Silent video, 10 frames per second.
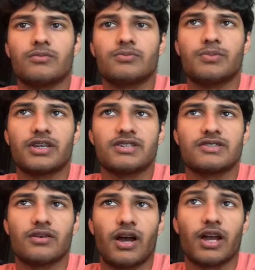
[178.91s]
because
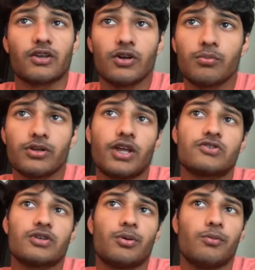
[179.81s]
I could
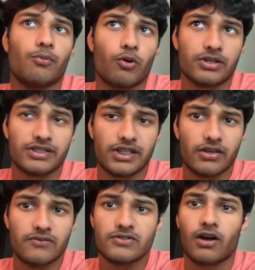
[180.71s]
potentially put more
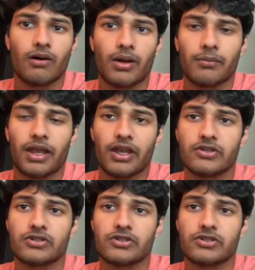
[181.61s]
divs on my page,